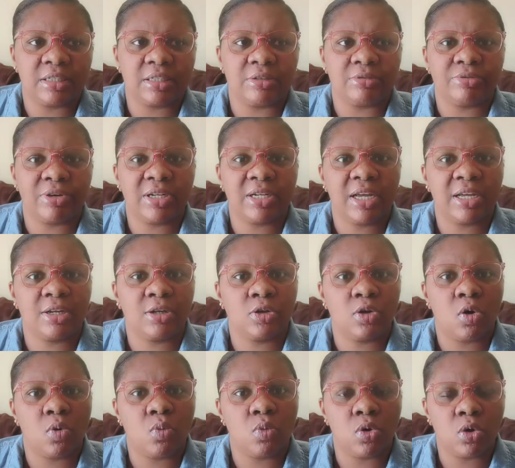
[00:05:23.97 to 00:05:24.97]
the
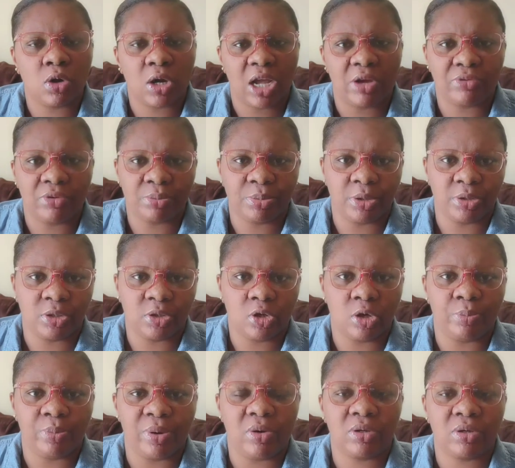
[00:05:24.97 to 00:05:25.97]
father-in-law woke everybody
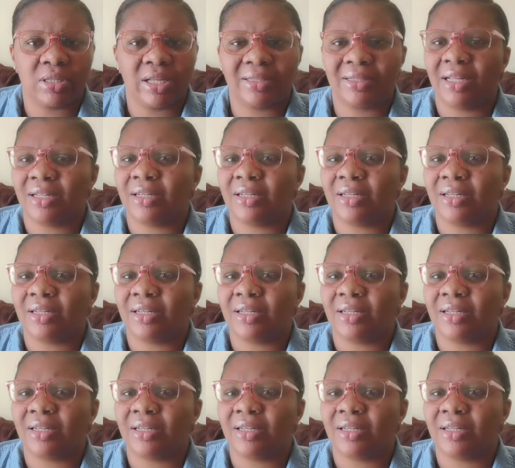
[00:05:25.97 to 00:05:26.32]
up and was like,